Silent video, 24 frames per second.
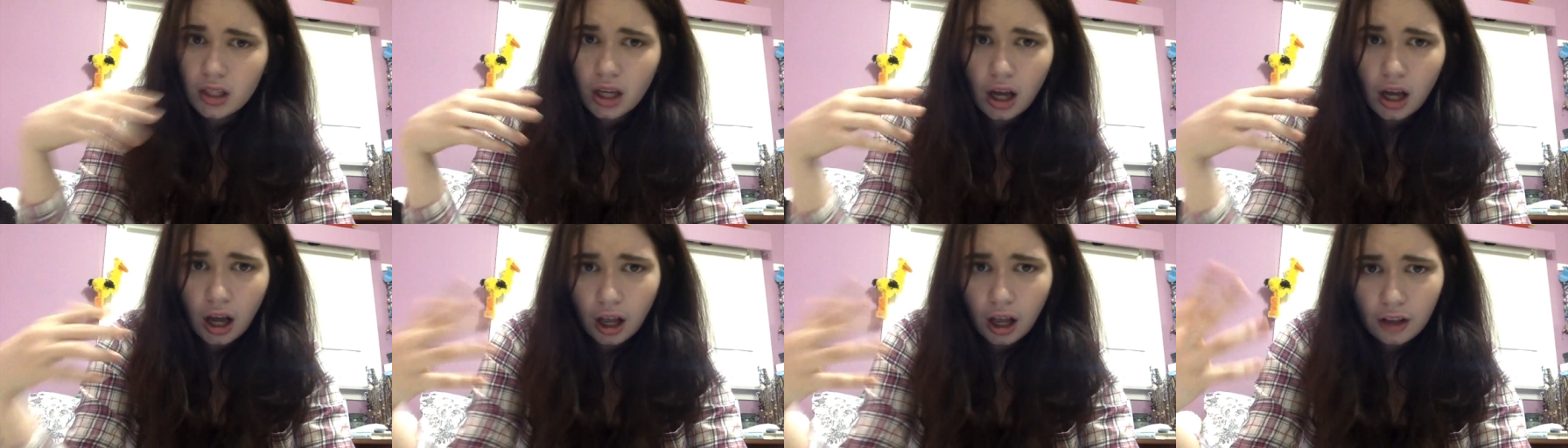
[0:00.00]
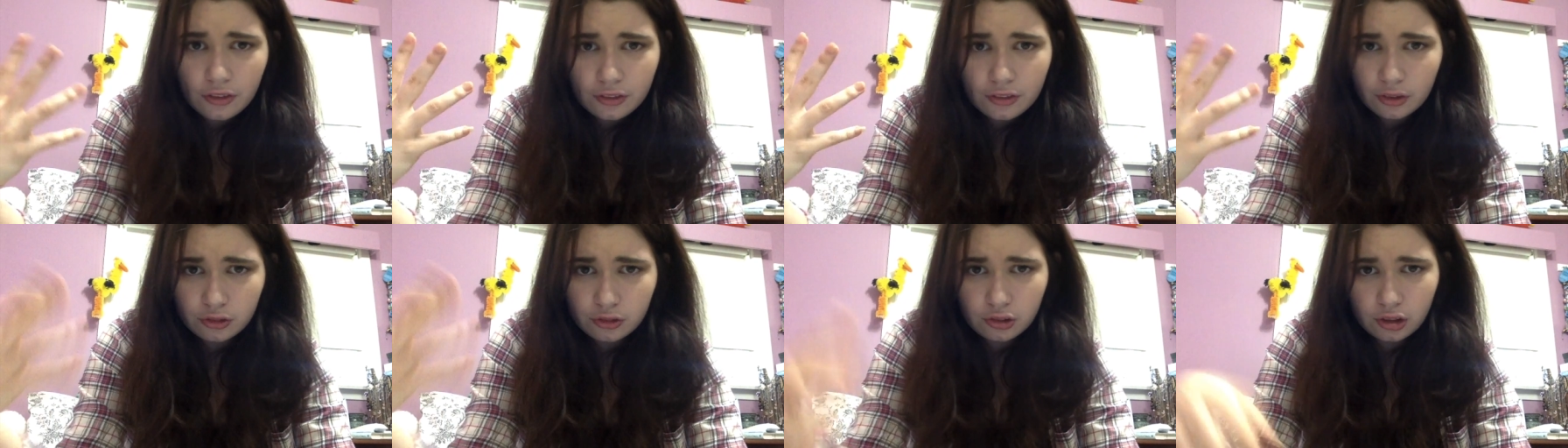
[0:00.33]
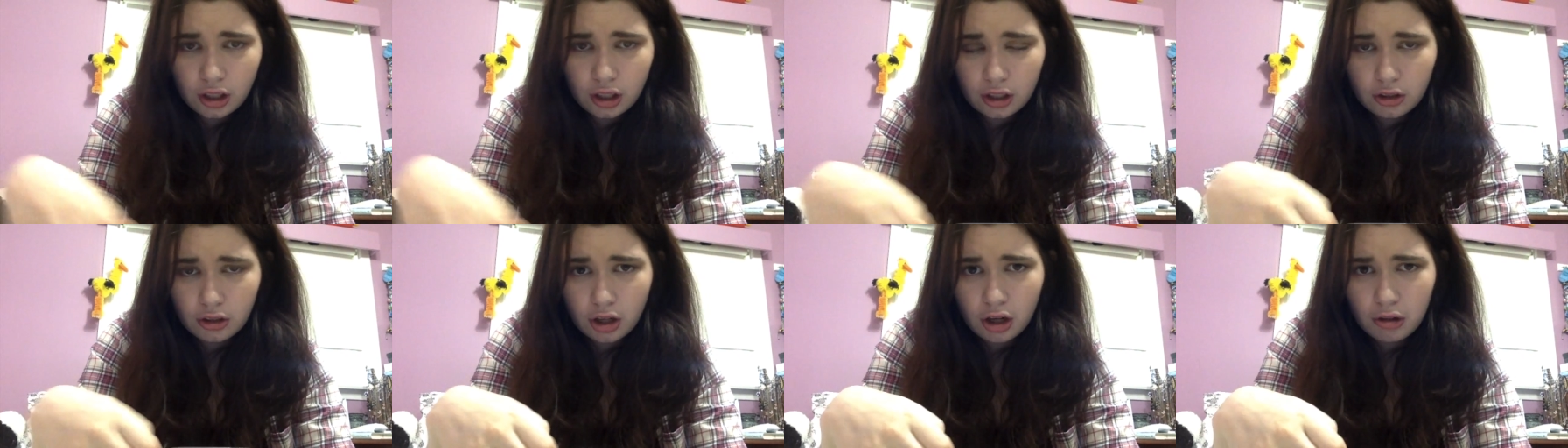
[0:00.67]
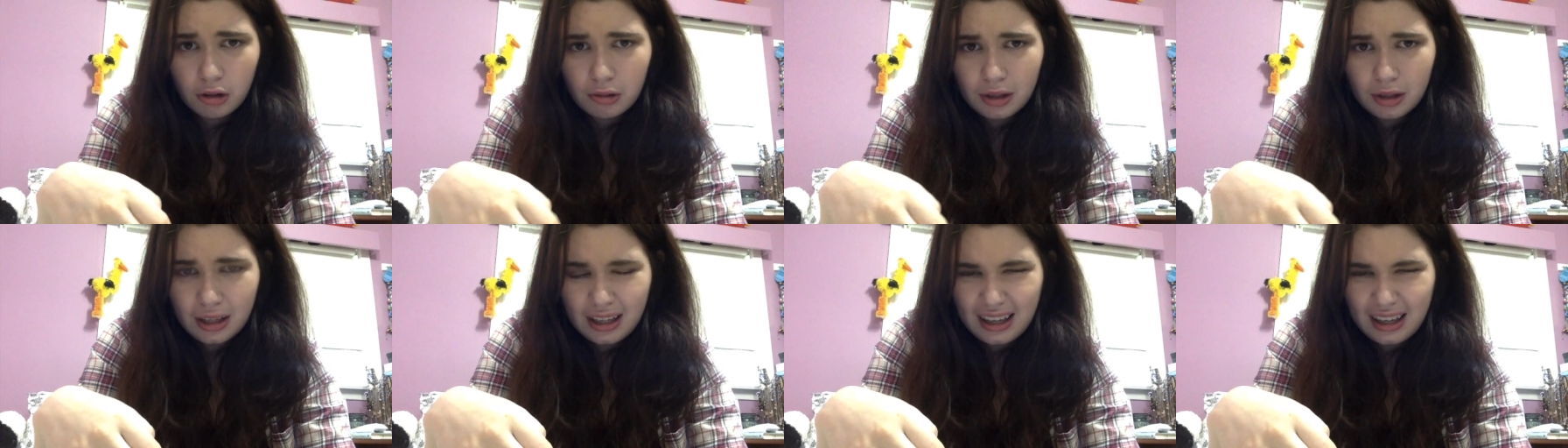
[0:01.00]
Also do not
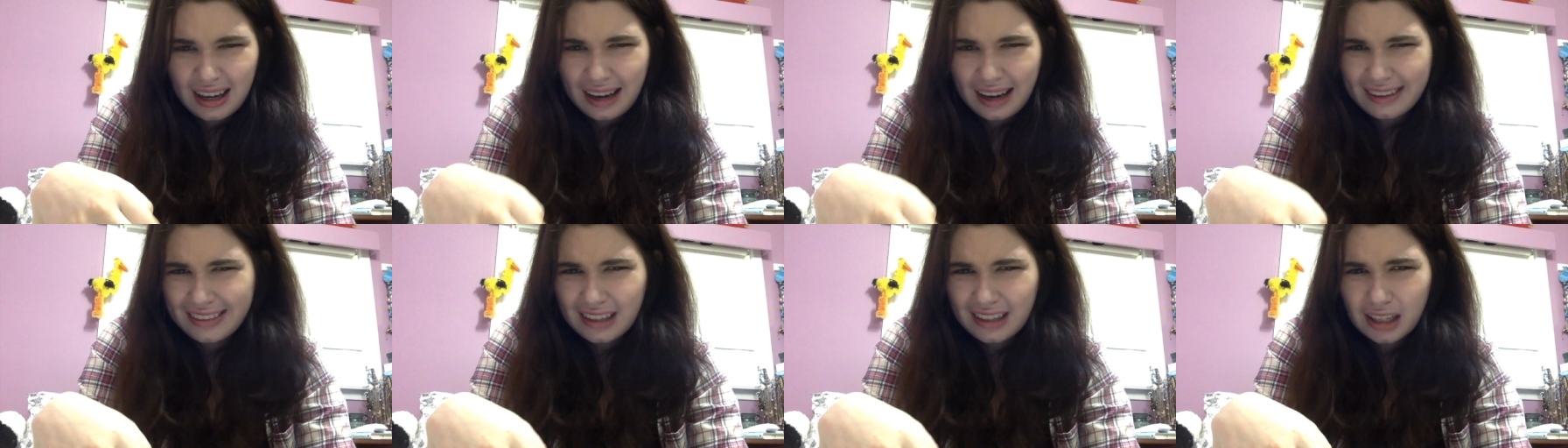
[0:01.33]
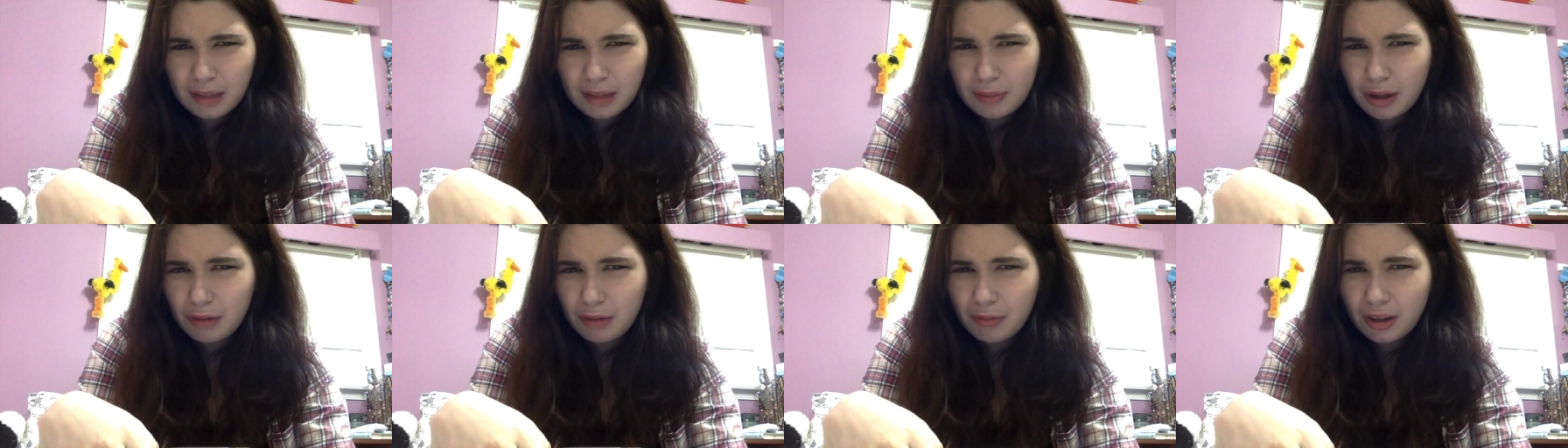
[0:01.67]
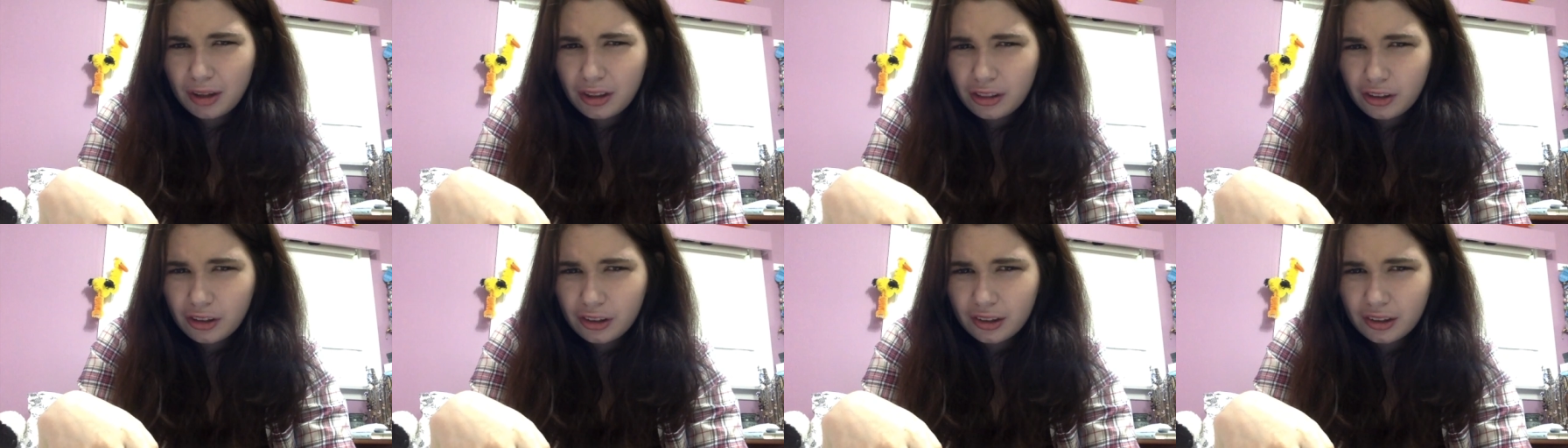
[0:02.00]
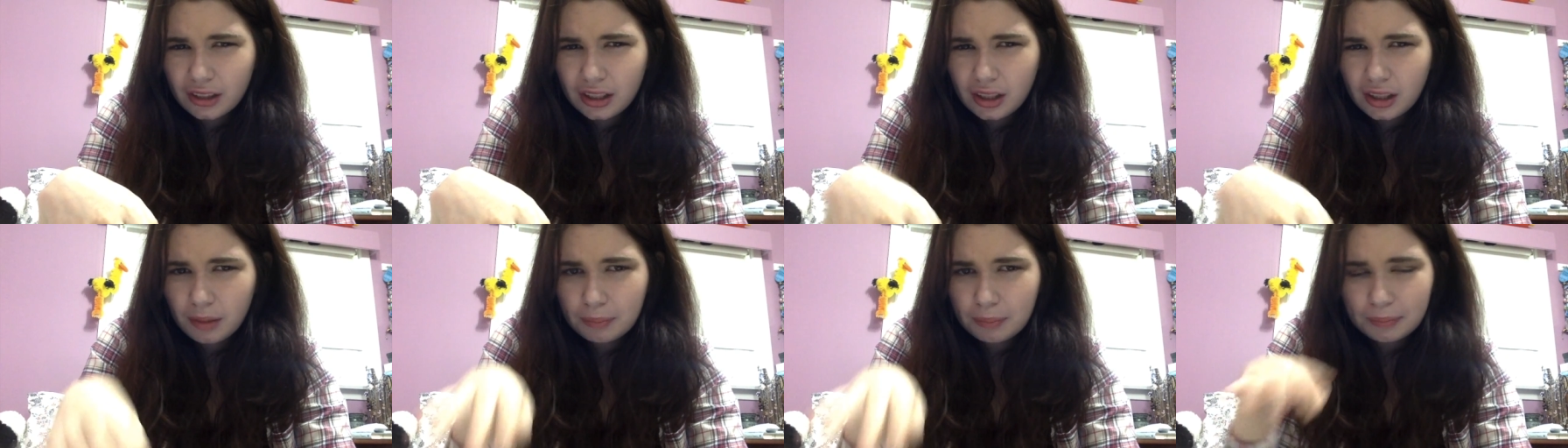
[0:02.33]
know. I think I'm around
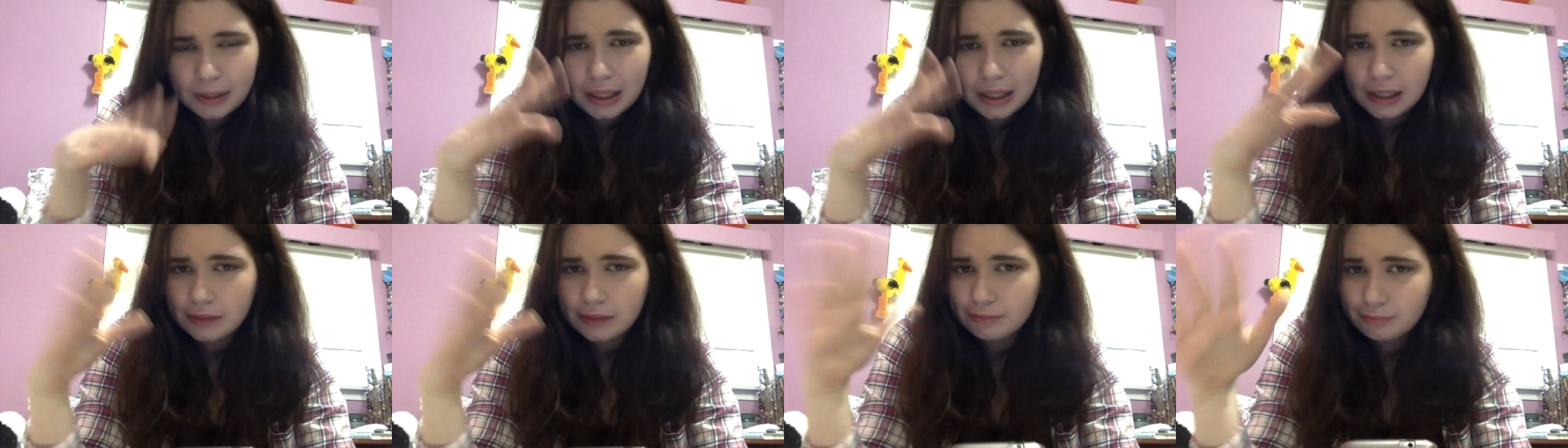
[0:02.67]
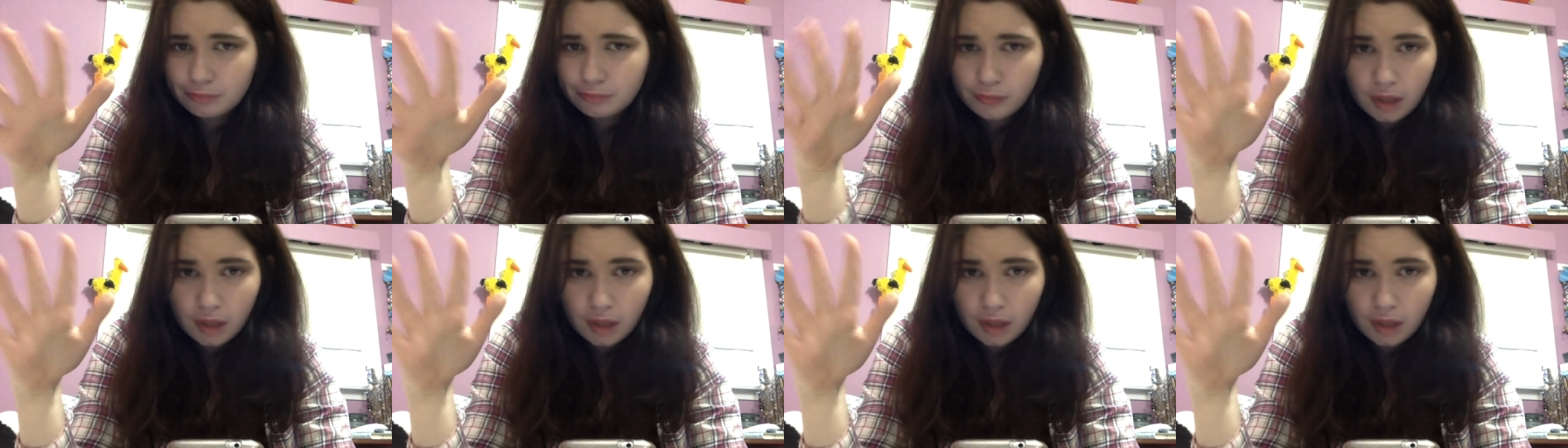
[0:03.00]
130, but